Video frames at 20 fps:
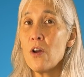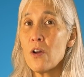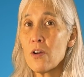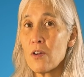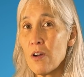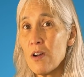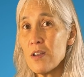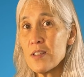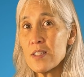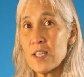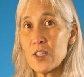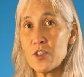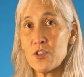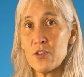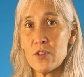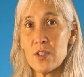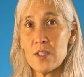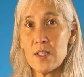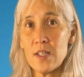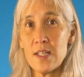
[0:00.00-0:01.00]
Cross-sectional
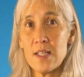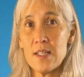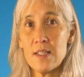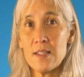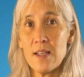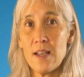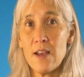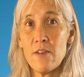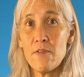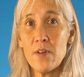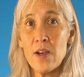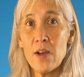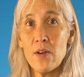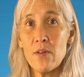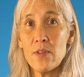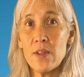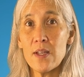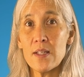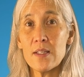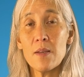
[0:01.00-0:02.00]
studies have
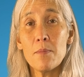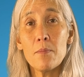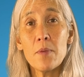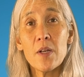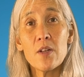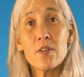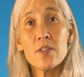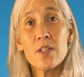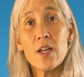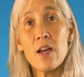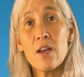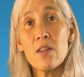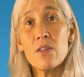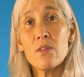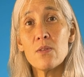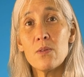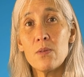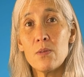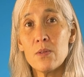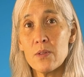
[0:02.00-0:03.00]
found that compared to
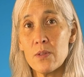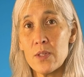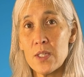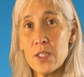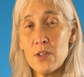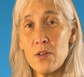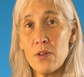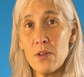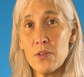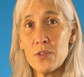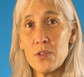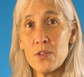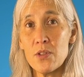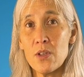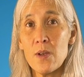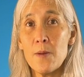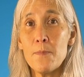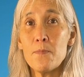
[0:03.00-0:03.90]
other older adults,